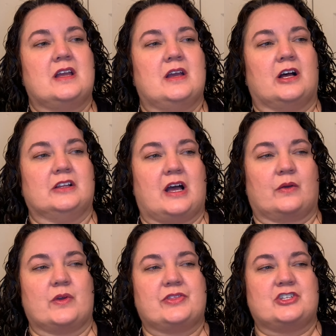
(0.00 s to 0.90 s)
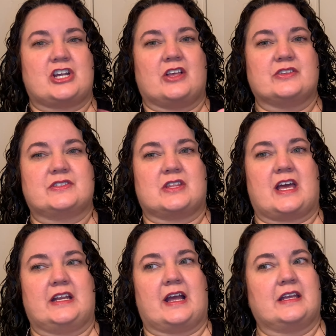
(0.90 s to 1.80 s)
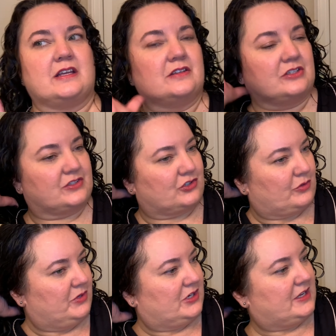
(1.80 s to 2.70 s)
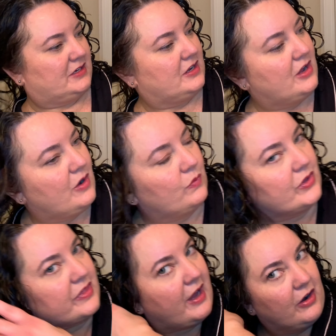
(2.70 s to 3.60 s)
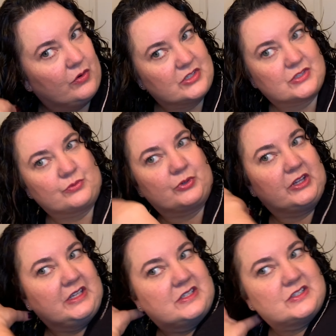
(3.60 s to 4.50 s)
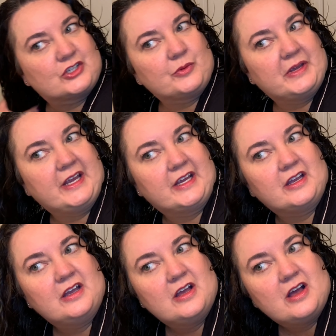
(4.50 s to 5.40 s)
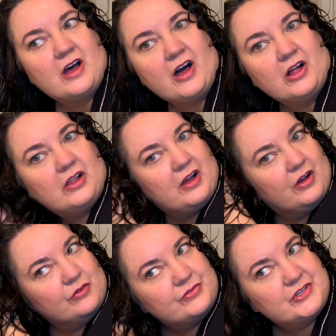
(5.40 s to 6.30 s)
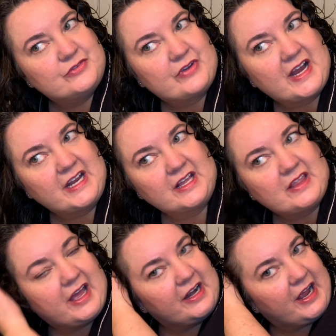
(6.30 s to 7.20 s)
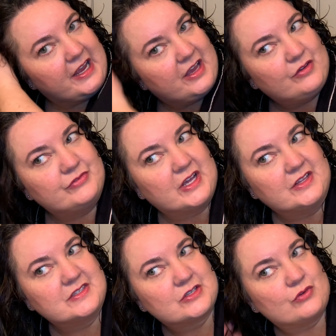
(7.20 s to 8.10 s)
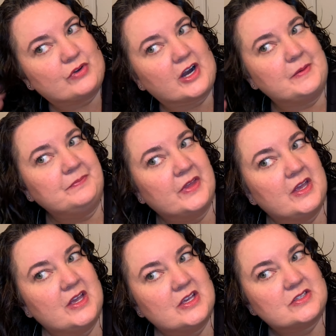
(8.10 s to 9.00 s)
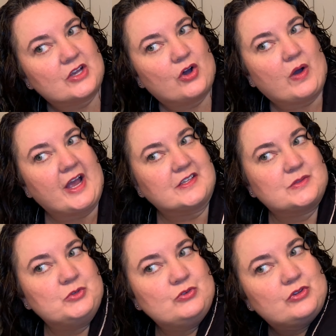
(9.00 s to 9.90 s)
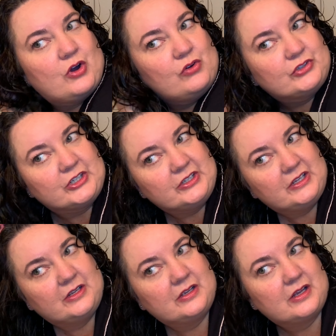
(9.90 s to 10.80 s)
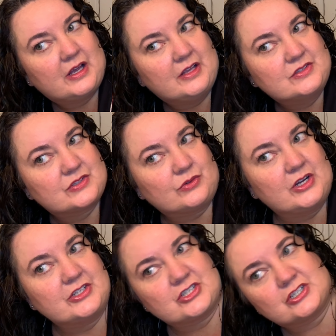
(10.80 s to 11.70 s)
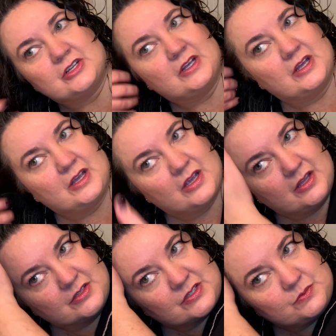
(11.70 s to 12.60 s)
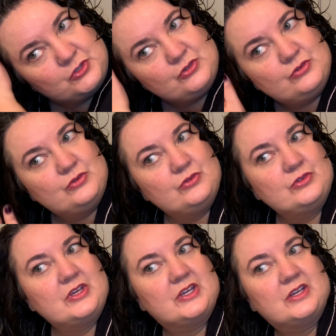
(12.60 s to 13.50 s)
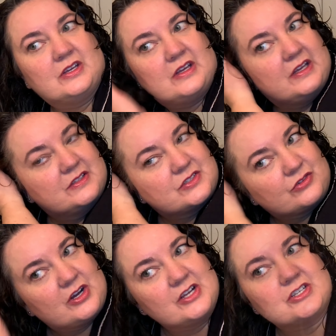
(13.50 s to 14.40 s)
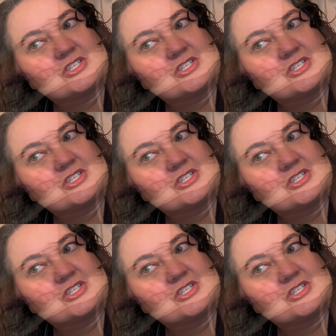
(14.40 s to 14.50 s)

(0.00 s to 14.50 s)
along with the gel so that I can distribute it without really disturbing all of the defining that I have done so far. So I smooth over and scrunch and smooth and scrunch,